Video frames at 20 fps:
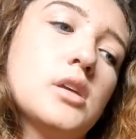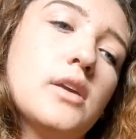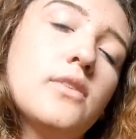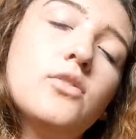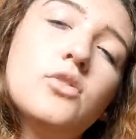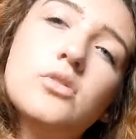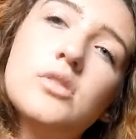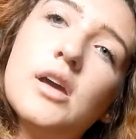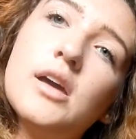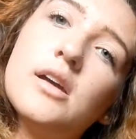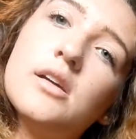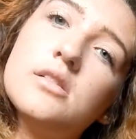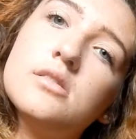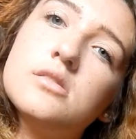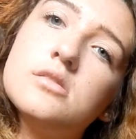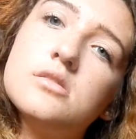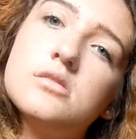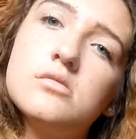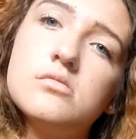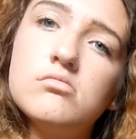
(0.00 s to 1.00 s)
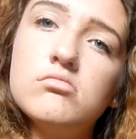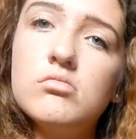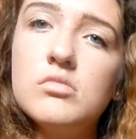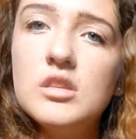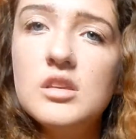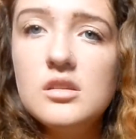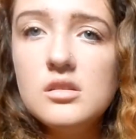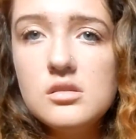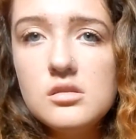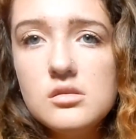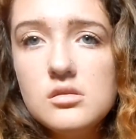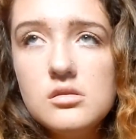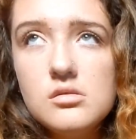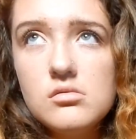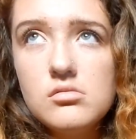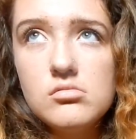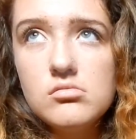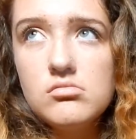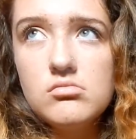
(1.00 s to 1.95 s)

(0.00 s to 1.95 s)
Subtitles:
if you text this